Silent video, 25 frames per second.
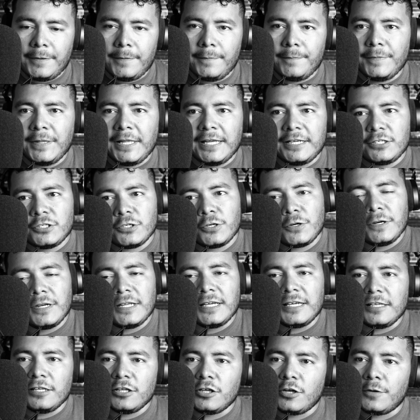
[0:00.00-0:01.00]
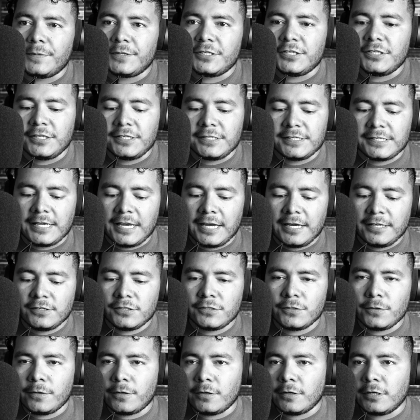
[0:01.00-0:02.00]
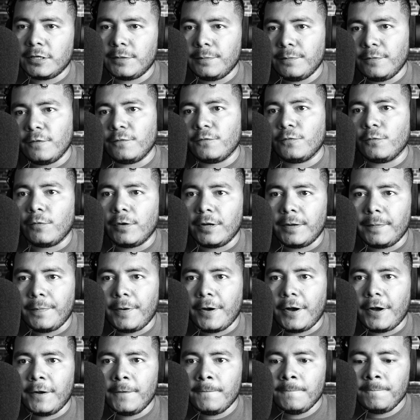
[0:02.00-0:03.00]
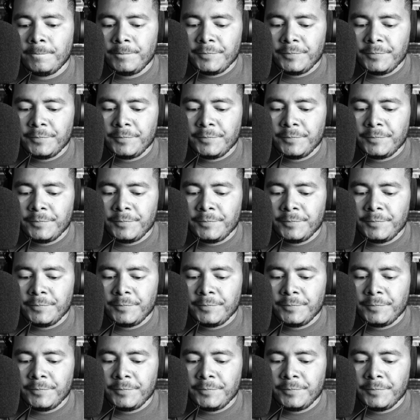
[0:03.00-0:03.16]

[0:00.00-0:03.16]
like turning a little bit to the side, so it only moved one paw.